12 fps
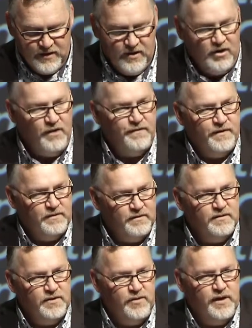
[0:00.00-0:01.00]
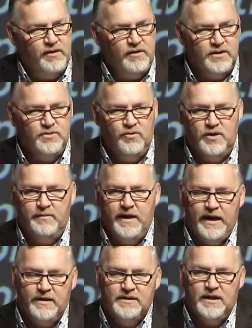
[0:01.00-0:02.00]
Often you hear us talk about
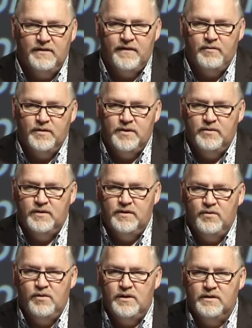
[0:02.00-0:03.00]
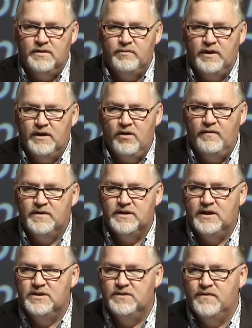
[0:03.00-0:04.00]
our stuff that we're doing in Auckland. Well, the
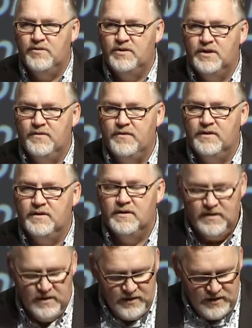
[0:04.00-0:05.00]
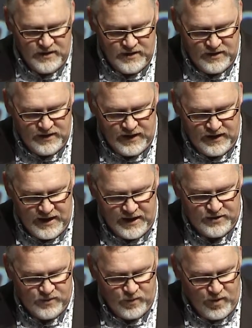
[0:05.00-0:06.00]
conversation's very different. This is a
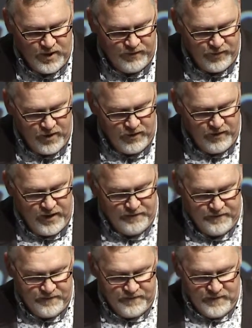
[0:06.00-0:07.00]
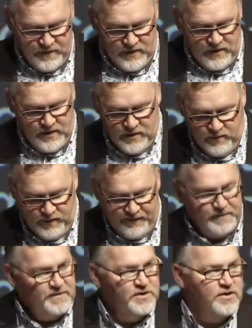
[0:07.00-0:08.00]
nationwide program. We've
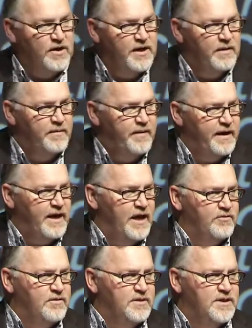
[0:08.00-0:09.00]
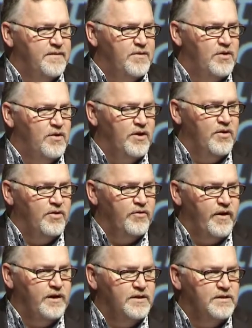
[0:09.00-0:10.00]
signed up about 170 odd
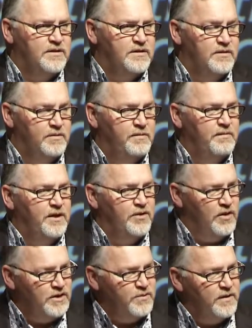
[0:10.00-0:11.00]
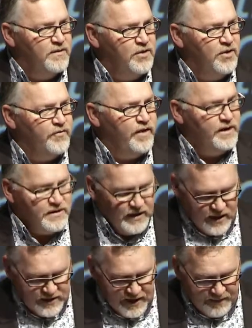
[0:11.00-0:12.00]
contracts, $1 million worth of contracts in the
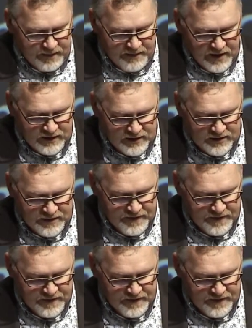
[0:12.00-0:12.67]
last couple of months,